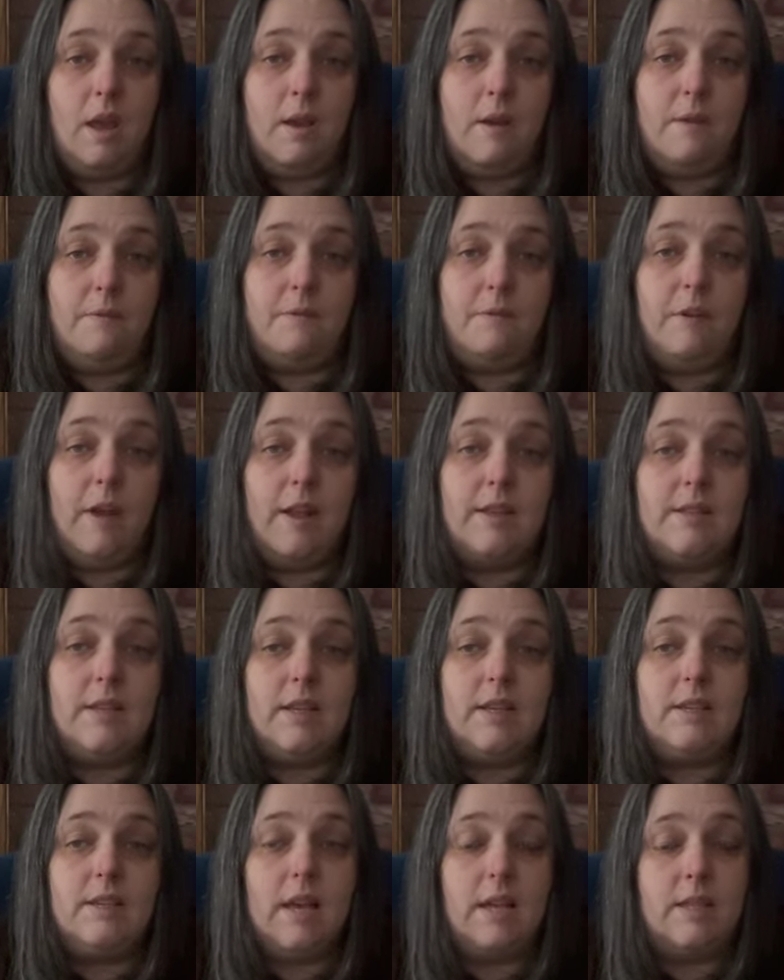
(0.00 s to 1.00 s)

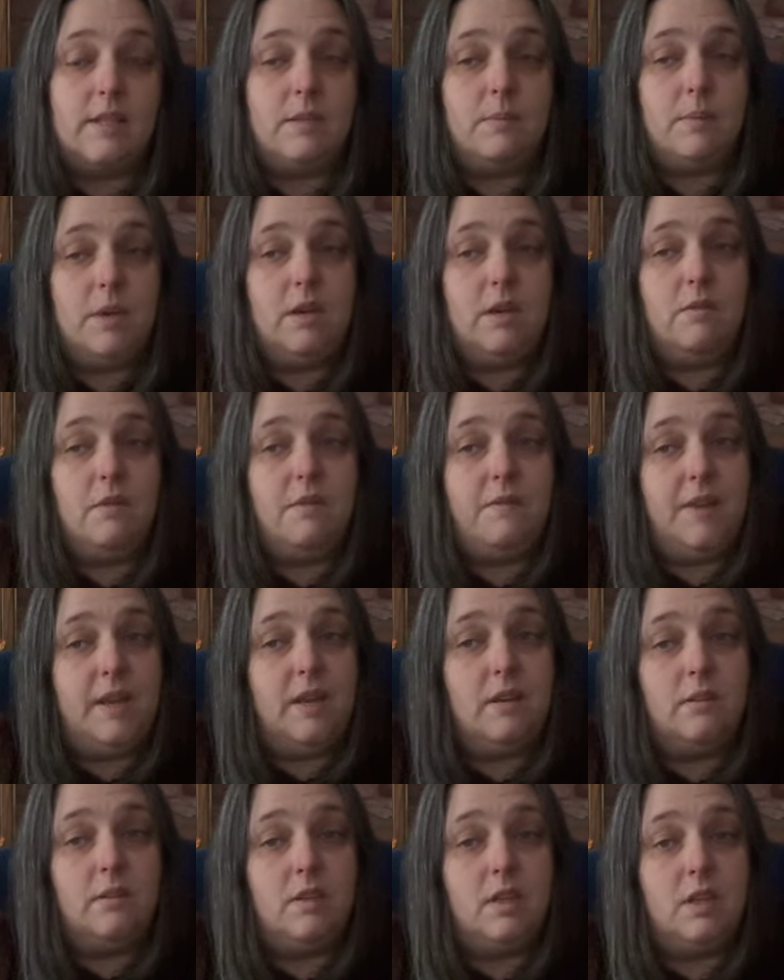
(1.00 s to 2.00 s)
Forensic testimony
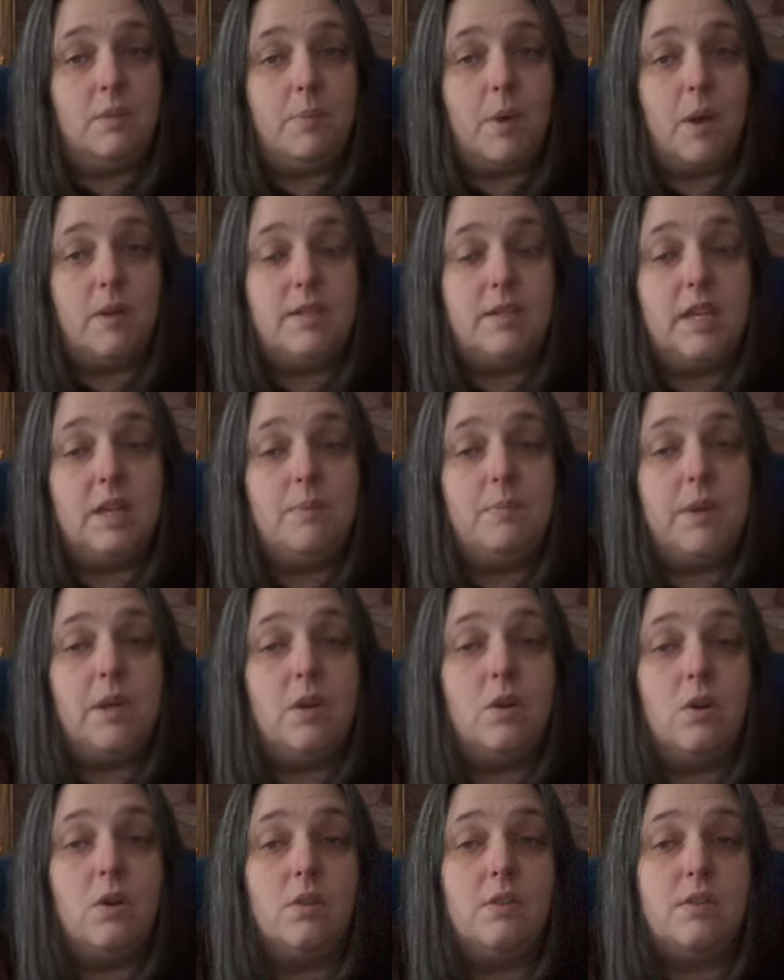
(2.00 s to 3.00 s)
revealed that the body had been
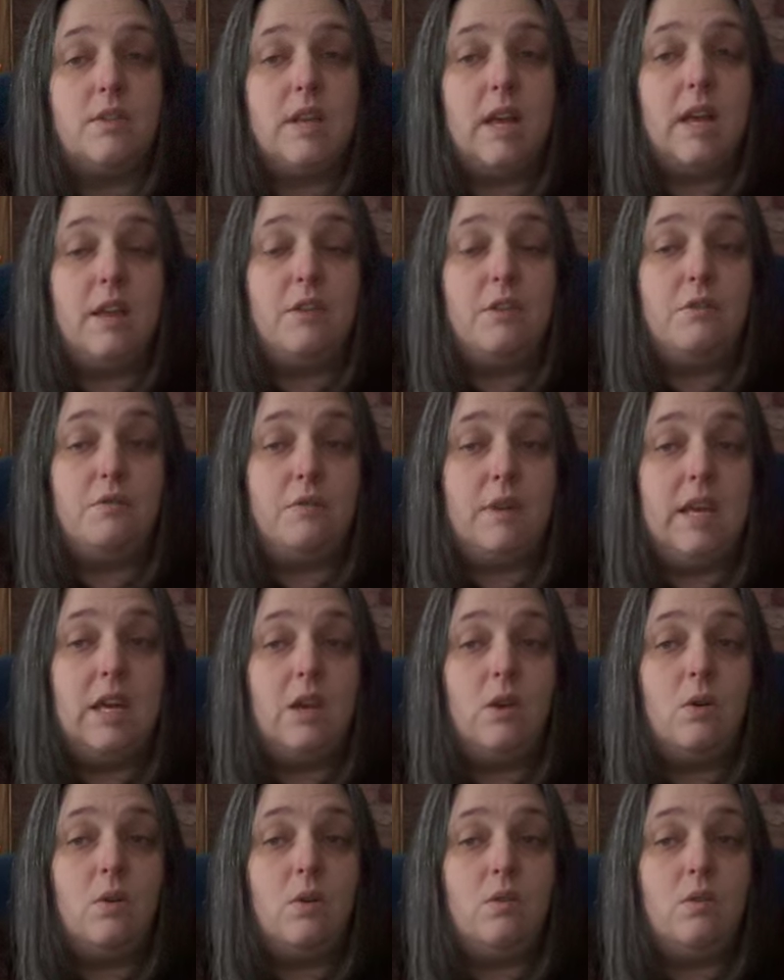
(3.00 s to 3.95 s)
cut at 3